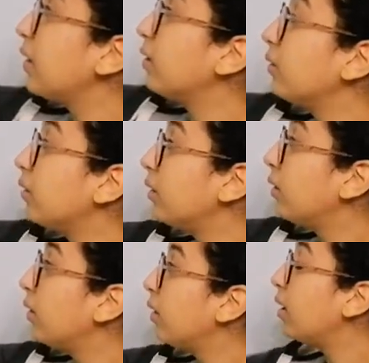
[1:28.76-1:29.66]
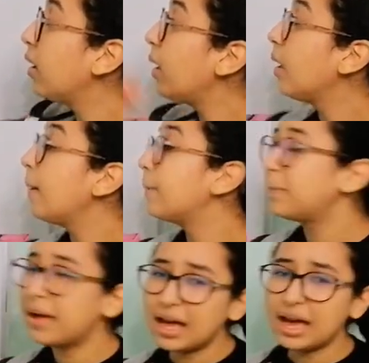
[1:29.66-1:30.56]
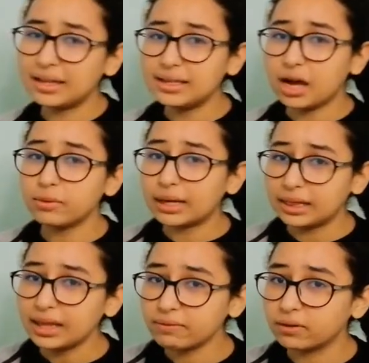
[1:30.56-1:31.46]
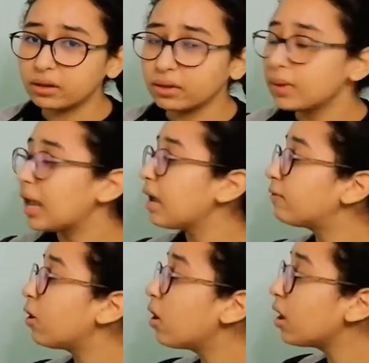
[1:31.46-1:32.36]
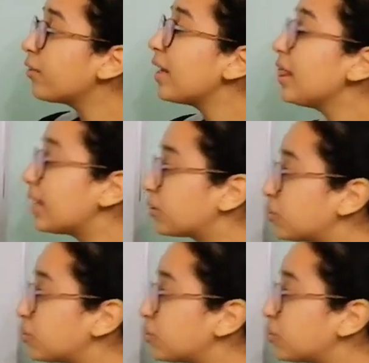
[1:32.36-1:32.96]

field. But at the atomic level, if all the